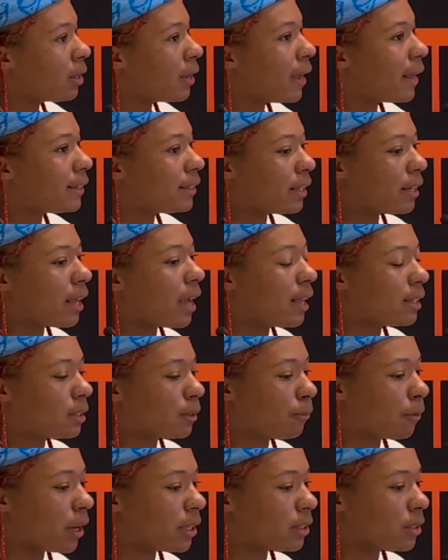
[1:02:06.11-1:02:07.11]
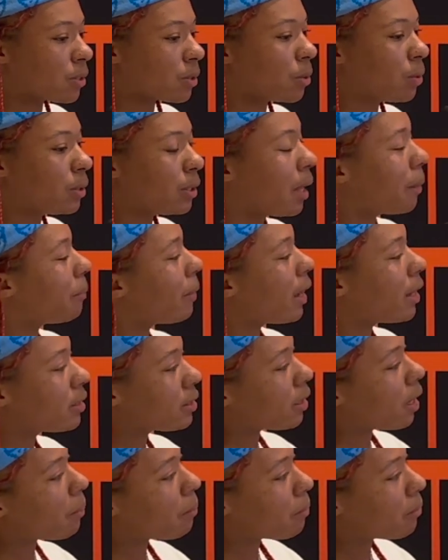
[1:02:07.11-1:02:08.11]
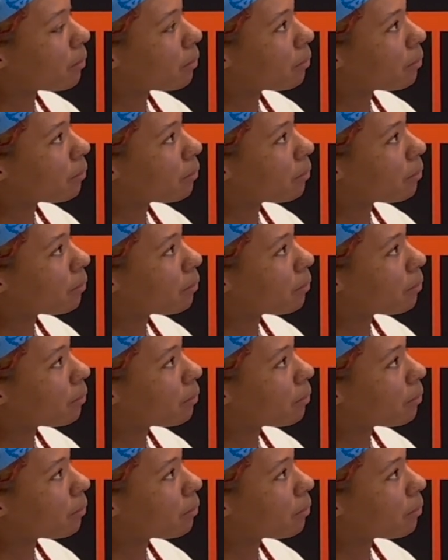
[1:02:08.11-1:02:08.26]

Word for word: and then I had to find a school that matched that